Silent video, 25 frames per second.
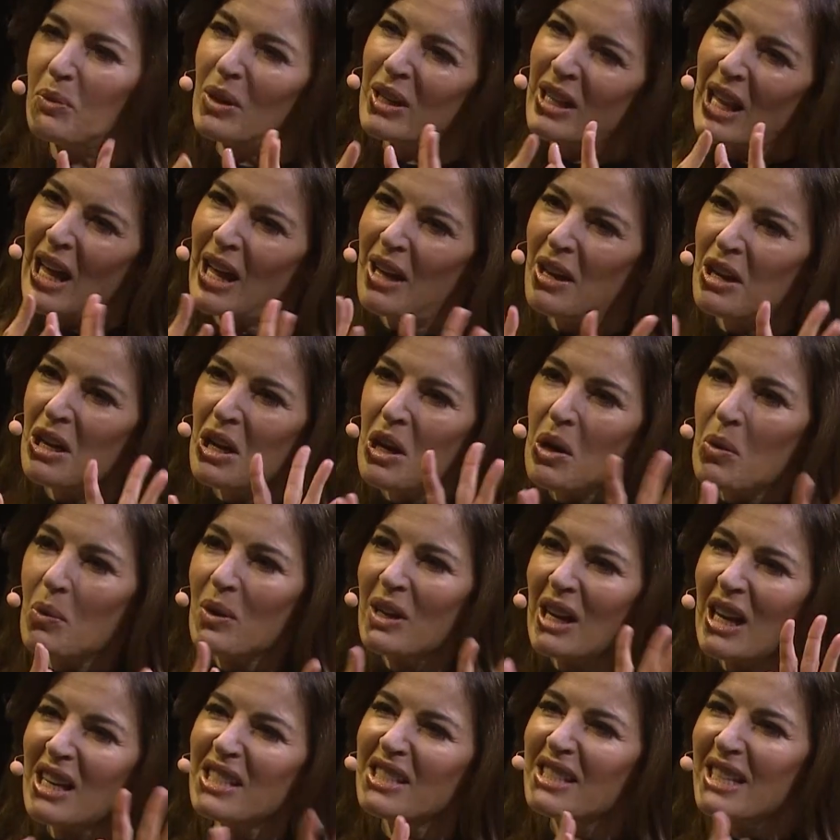And
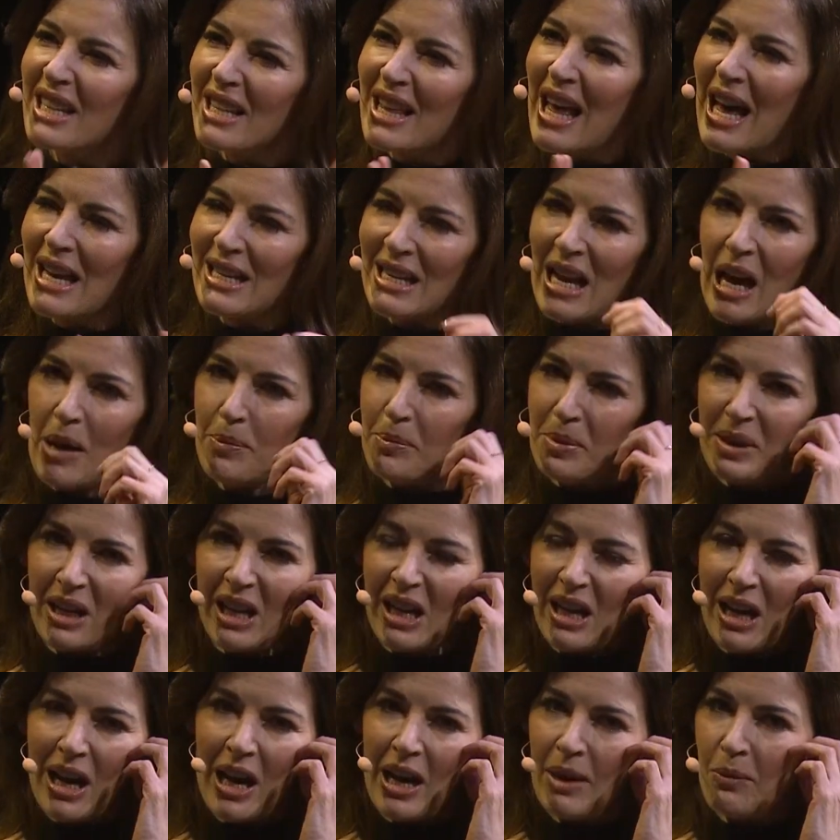when I see that
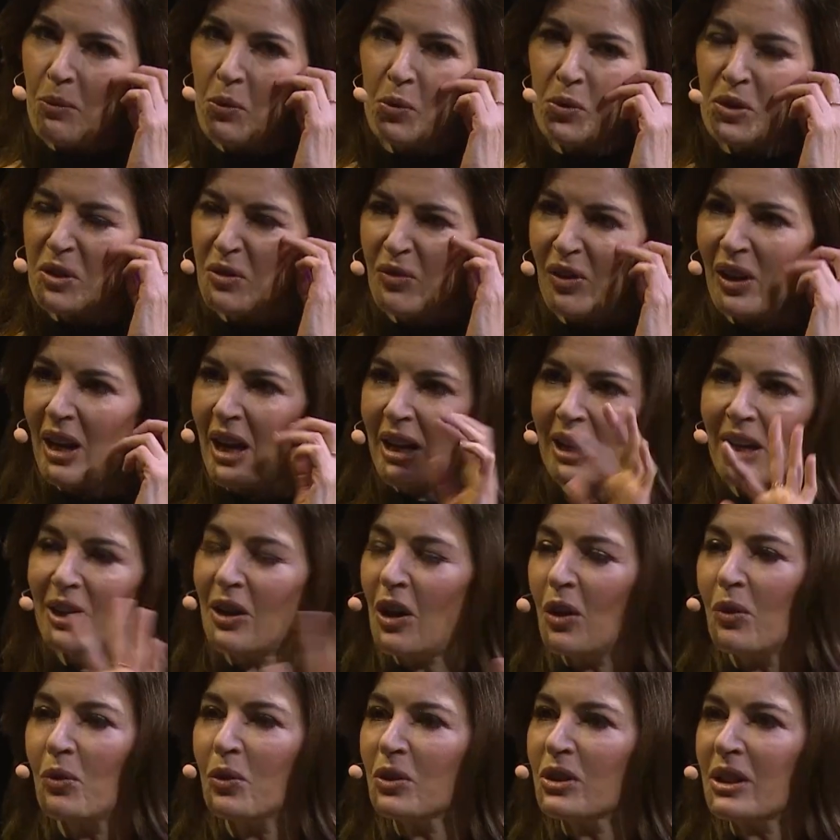happening, I always feel like I
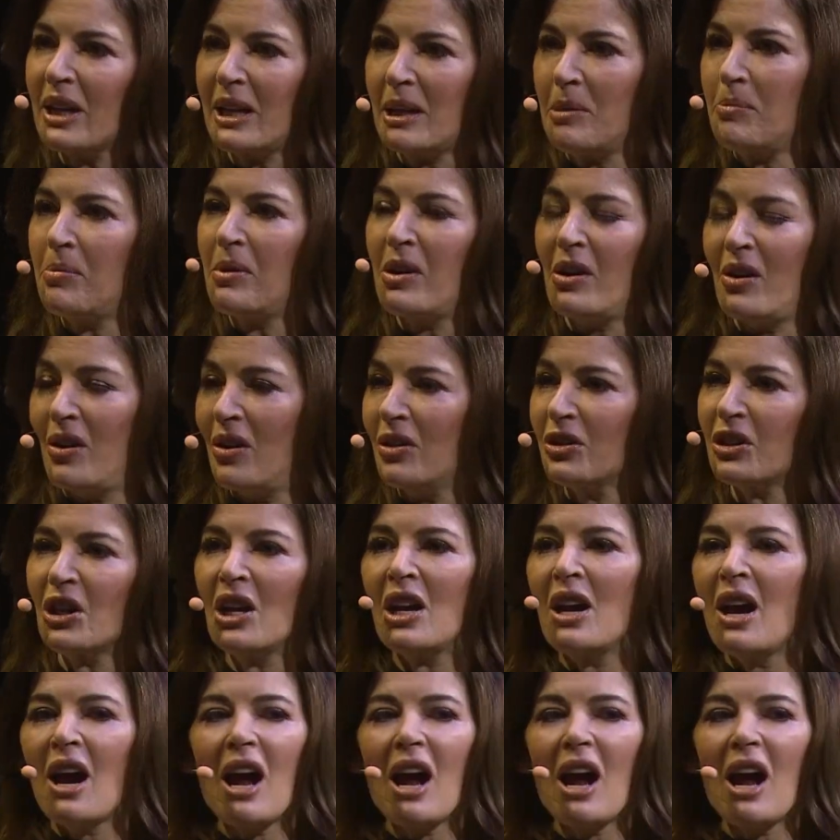don't want any part.